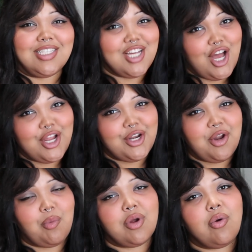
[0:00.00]

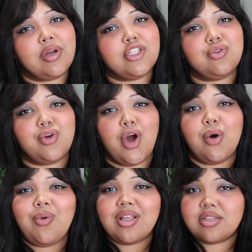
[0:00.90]
Dunn were going to
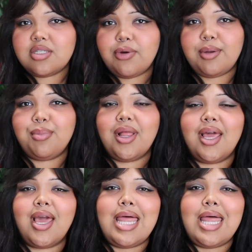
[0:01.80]
co-write the screenplay,